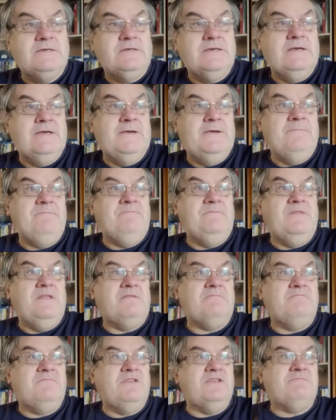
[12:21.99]

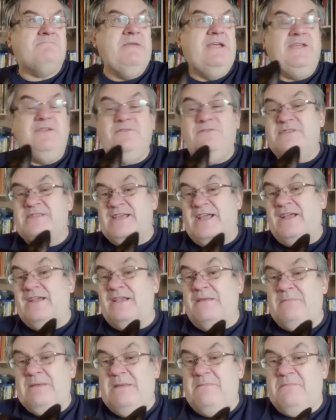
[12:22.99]
That just make you
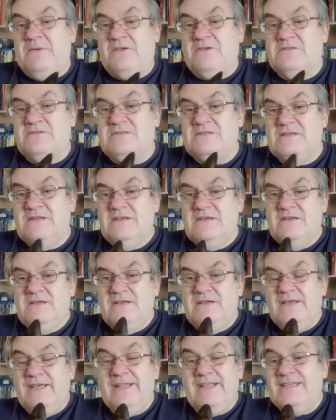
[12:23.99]
tingle a bit, because
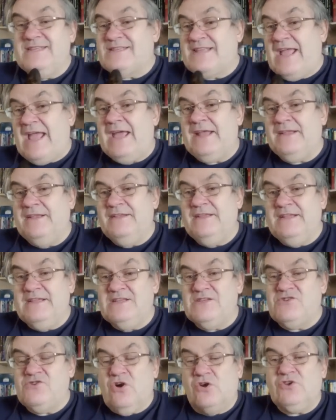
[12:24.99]
it is canon, it
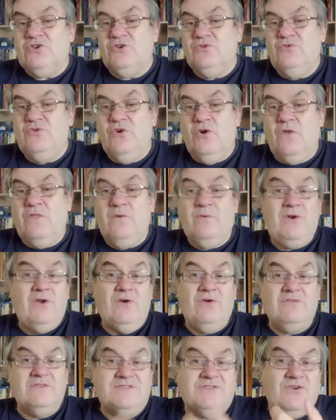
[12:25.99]
is Doctor Who lore that we're
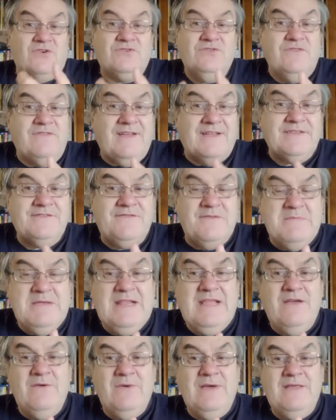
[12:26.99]
all as Doctor Who fans
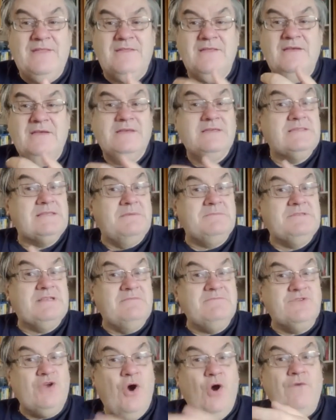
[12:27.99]
familiar with,
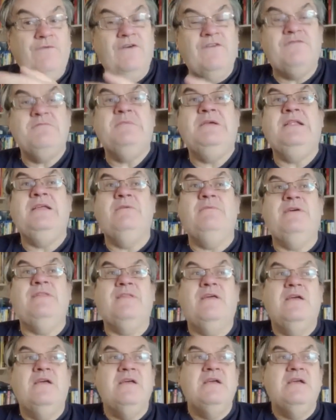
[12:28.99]
sometimes over familiar with.